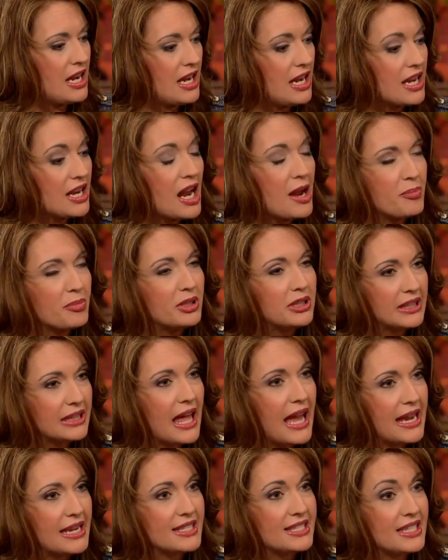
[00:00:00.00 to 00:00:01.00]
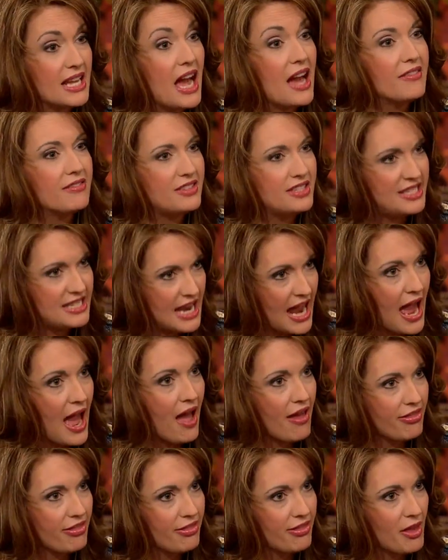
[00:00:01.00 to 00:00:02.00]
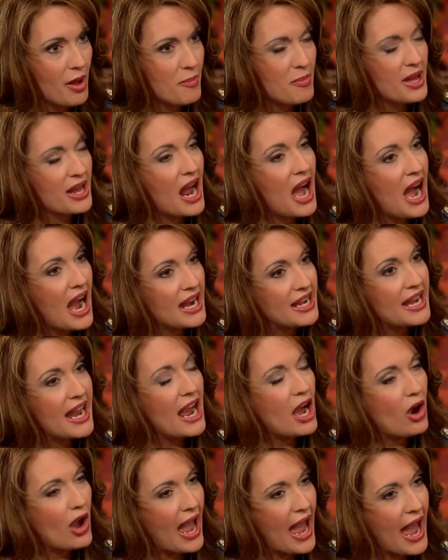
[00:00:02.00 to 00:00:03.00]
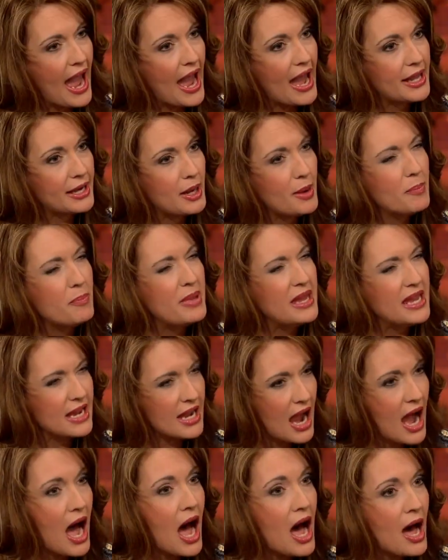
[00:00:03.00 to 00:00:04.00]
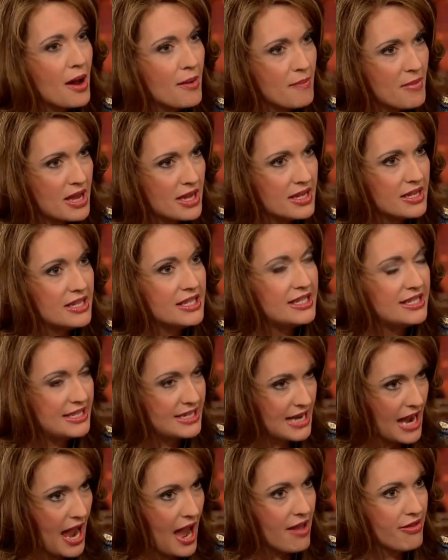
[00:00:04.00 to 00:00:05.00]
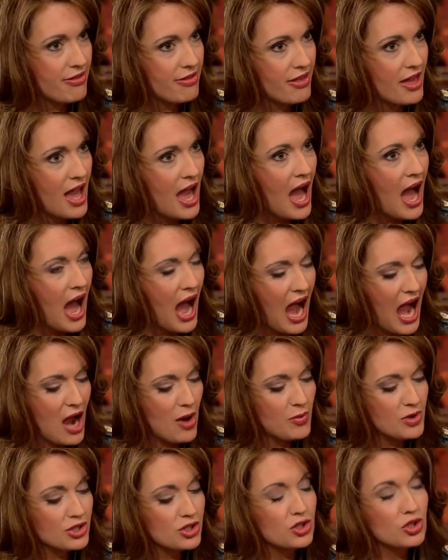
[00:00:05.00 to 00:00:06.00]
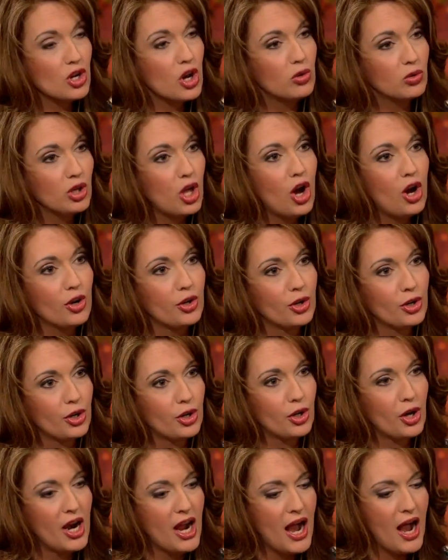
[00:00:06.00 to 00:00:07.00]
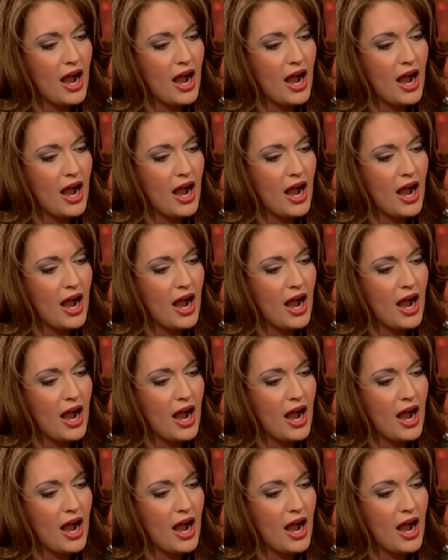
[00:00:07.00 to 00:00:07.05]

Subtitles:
in a place of death, but I now had become death. I was no longer